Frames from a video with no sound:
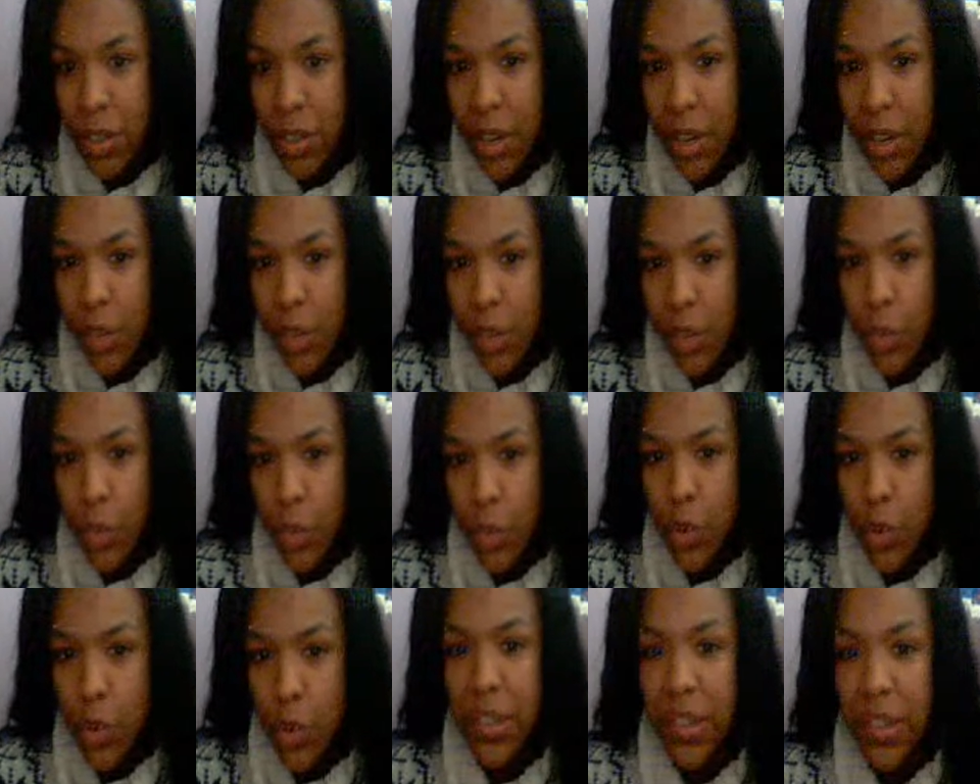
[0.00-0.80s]
which
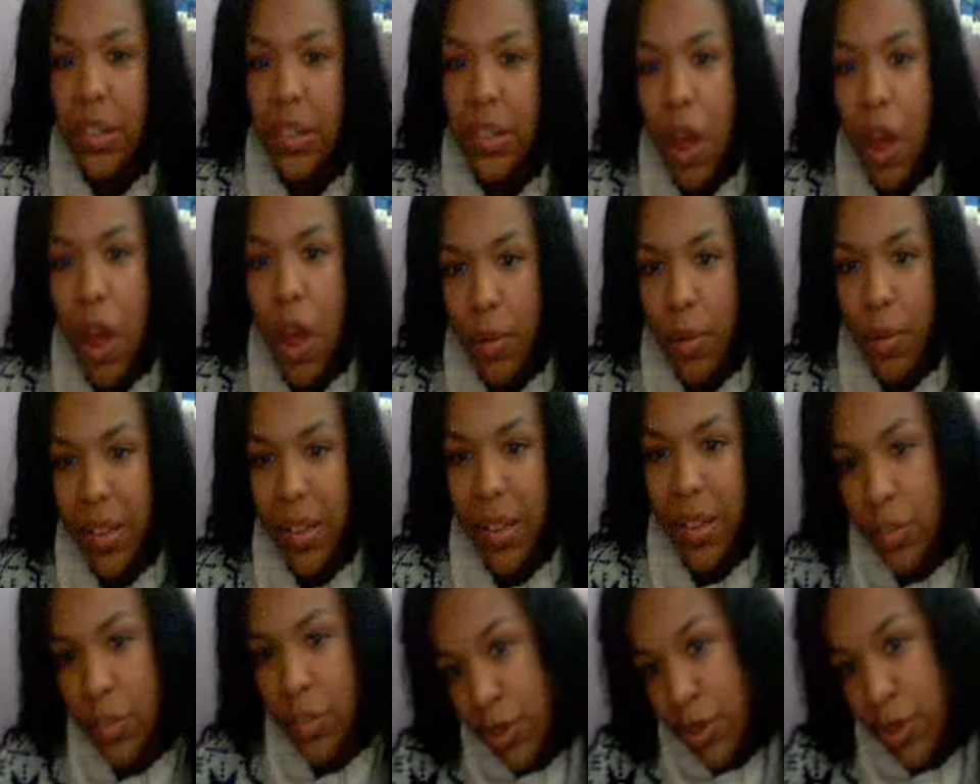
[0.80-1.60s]
was long and
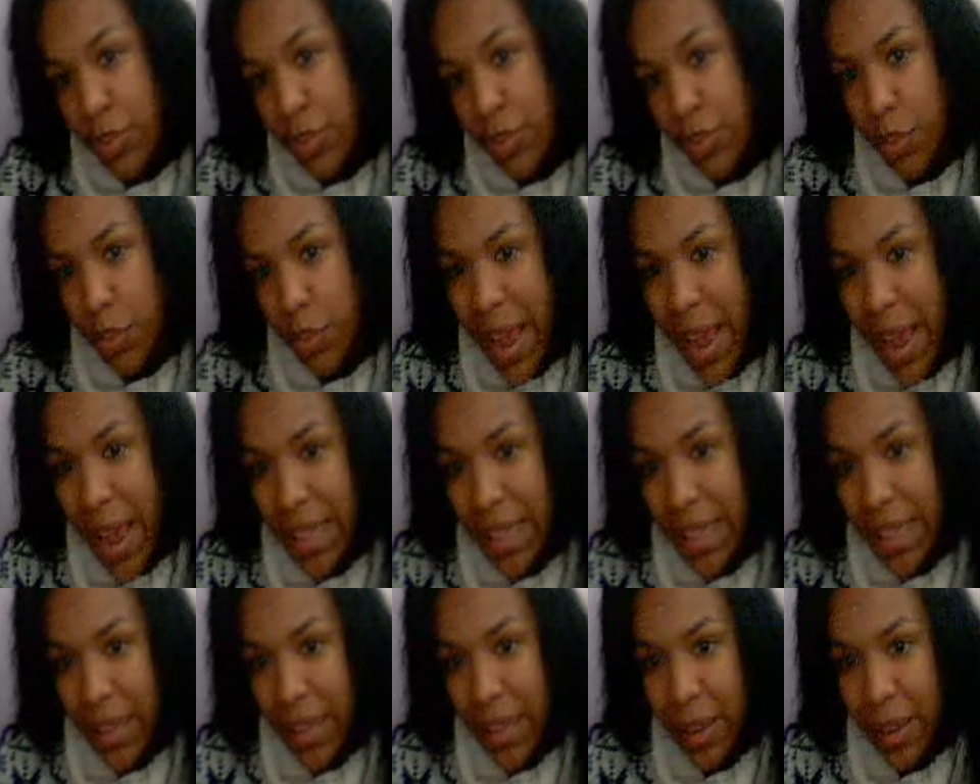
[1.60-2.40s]
sort of
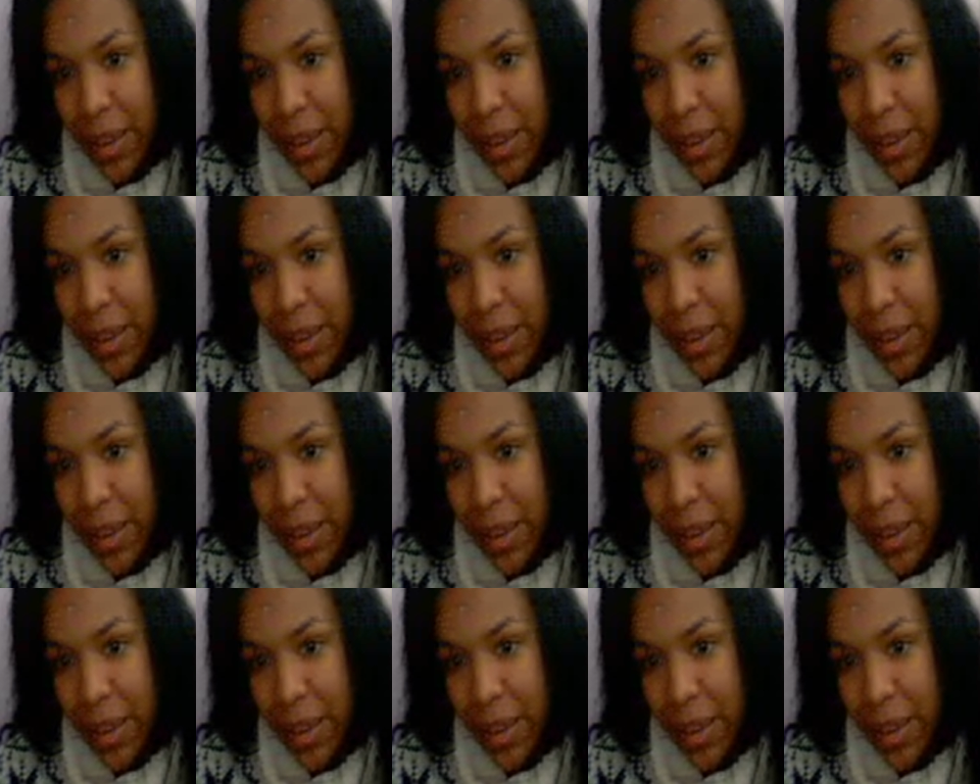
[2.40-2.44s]
straggly,